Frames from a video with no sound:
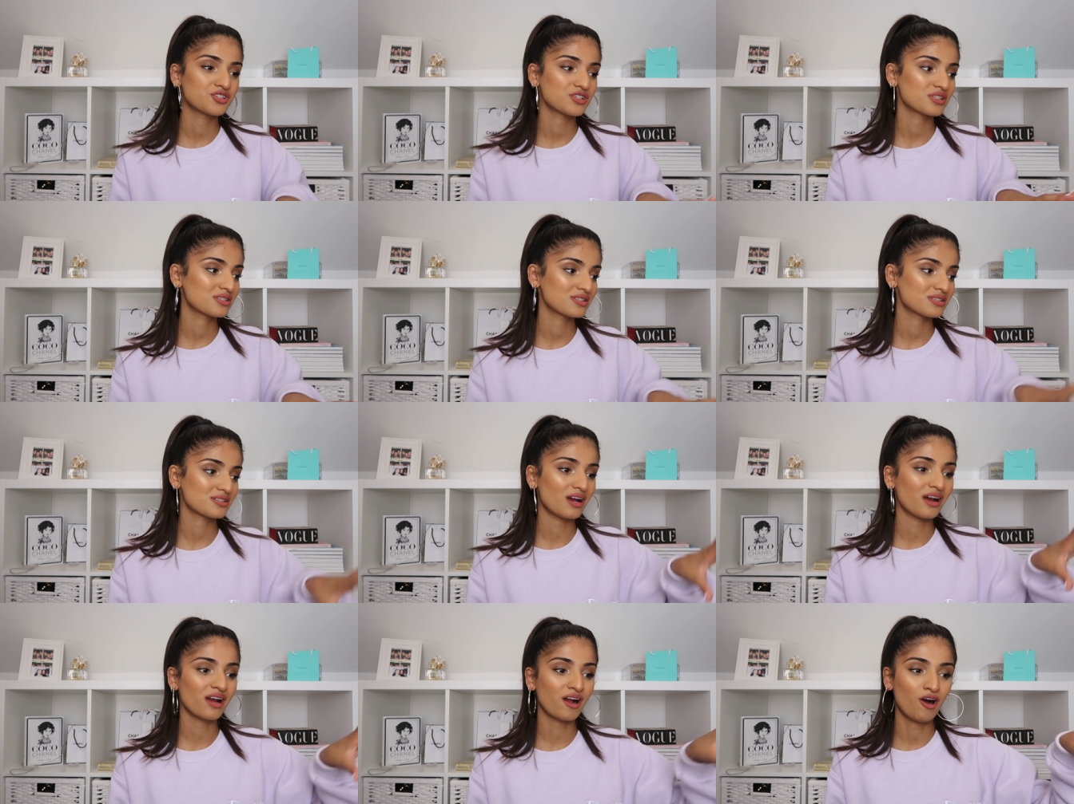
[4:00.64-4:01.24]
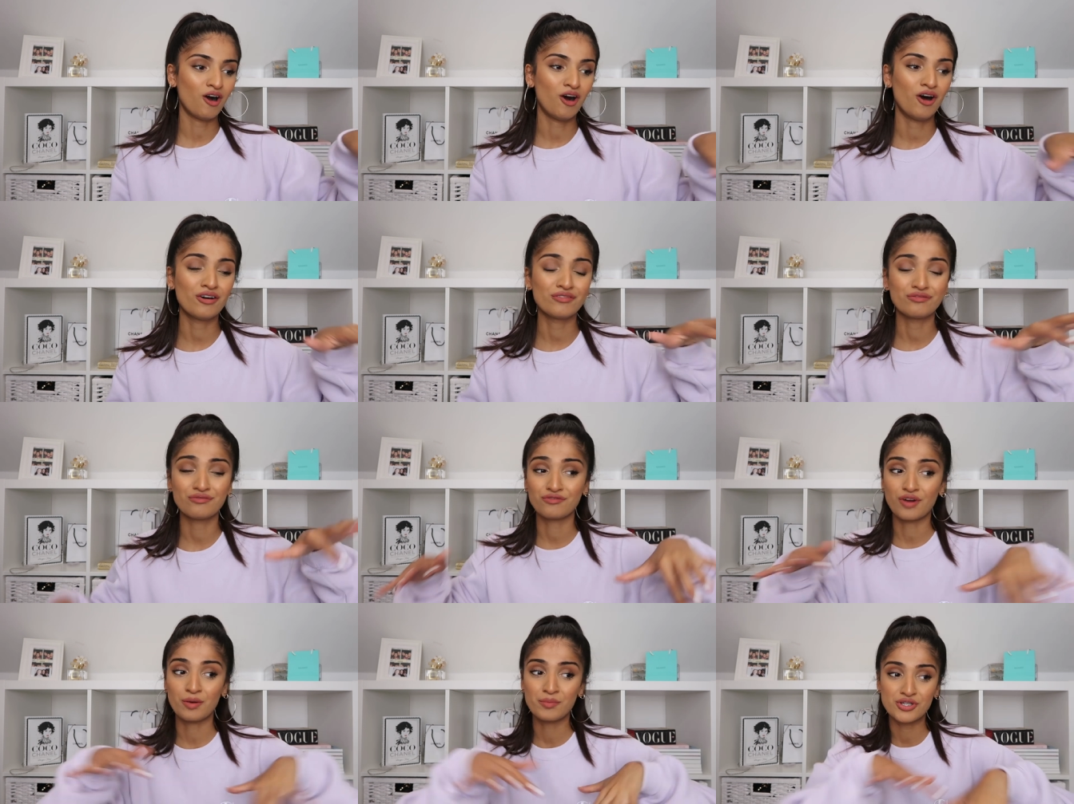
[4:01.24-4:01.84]
just, I
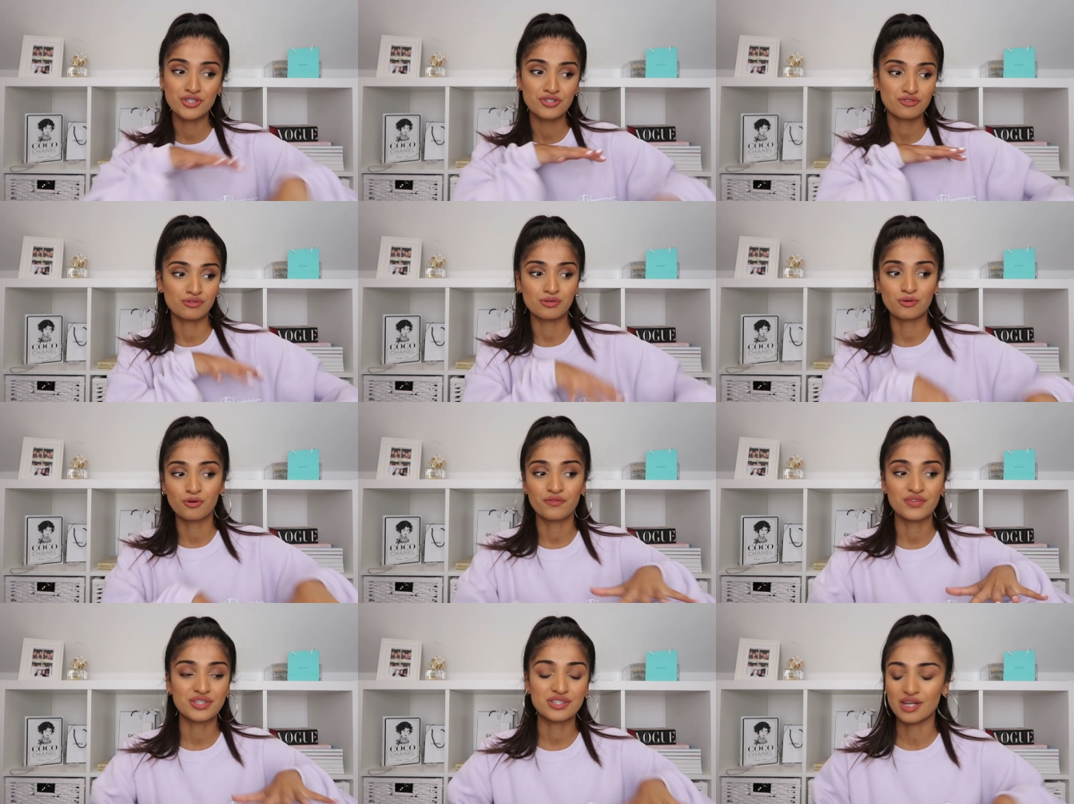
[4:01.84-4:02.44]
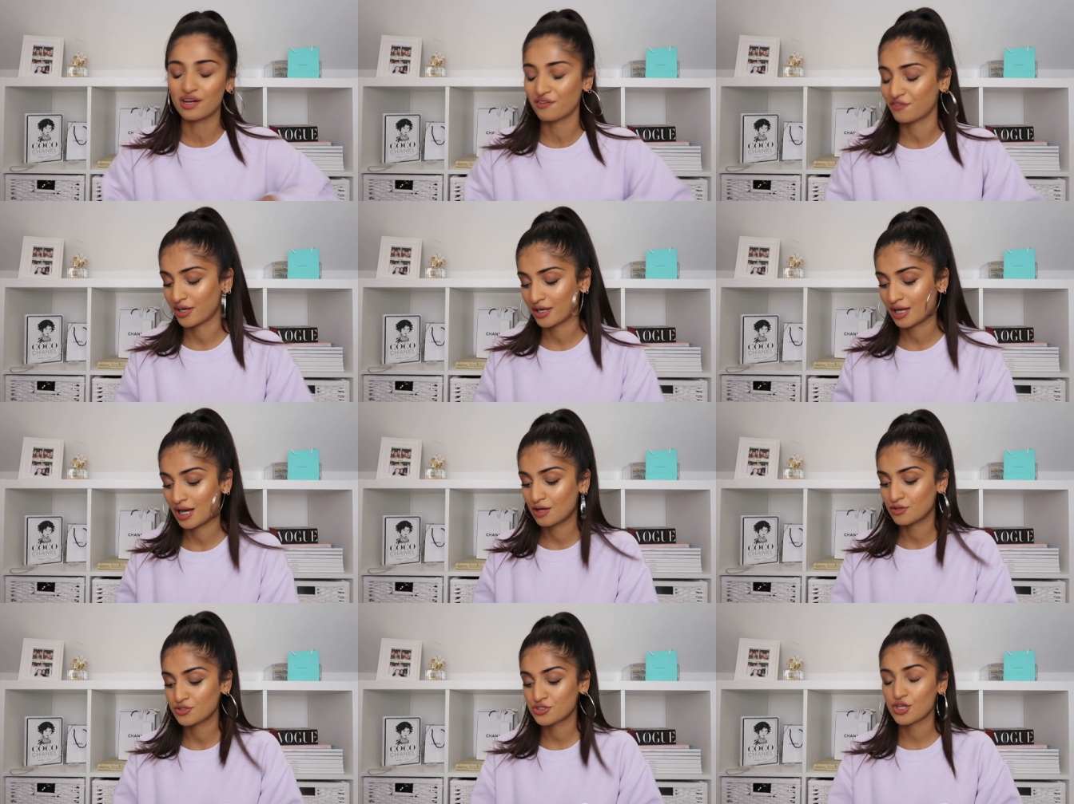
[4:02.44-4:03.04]
can't rummage through all the stuff right now.